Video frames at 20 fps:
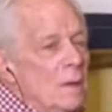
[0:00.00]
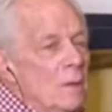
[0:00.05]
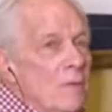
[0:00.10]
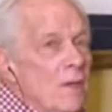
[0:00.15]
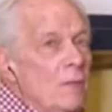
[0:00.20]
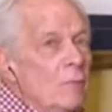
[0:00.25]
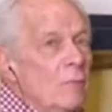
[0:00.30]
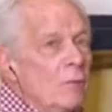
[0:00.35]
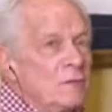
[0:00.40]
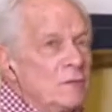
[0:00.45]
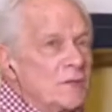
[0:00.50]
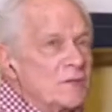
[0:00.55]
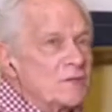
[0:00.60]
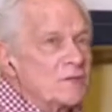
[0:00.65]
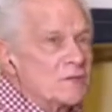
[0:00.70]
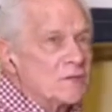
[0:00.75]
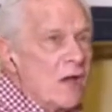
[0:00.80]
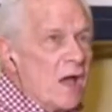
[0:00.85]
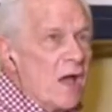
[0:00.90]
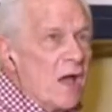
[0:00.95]
And when it's
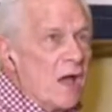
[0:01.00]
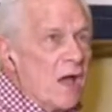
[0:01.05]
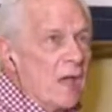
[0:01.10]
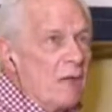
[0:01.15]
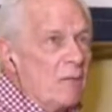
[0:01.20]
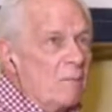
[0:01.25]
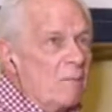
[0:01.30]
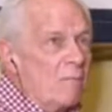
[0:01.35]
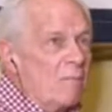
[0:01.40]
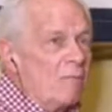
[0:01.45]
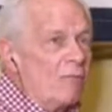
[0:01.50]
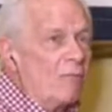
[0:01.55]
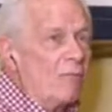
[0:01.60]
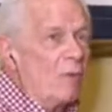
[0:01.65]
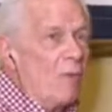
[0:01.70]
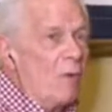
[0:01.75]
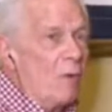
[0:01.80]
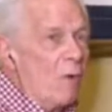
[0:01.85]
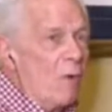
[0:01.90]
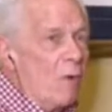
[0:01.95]
time
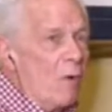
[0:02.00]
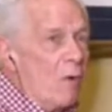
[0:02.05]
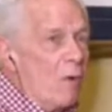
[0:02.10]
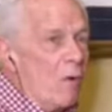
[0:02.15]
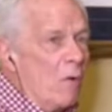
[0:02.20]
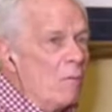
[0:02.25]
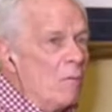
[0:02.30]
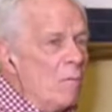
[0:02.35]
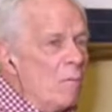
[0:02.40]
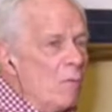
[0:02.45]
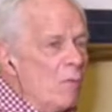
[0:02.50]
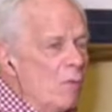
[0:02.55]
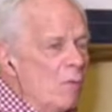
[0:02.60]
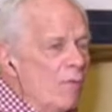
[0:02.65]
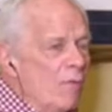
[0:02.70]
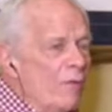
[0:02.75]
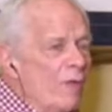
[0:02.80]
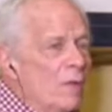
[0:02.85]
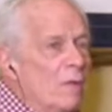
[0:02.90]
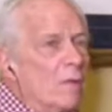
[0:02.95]
for
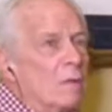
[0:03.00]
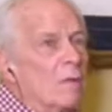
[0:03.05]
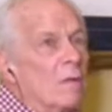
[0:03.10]
moving,